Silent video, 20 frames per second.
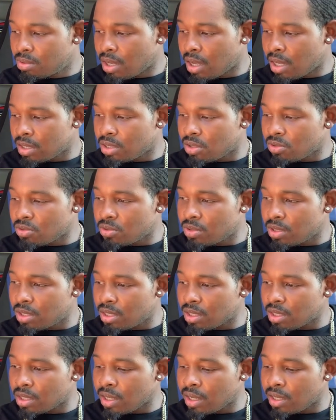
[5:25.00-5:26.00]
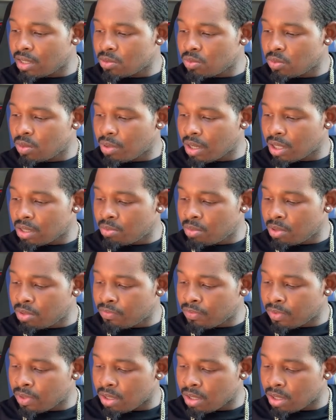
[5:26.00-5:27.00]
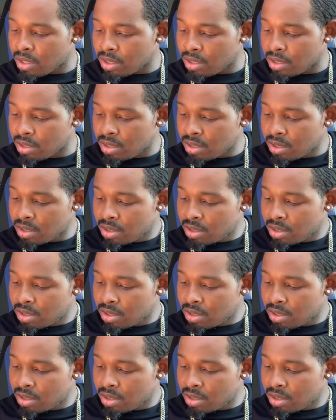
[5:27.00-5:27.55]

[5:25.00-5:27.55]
I told you to look nice. We about to be vlogging.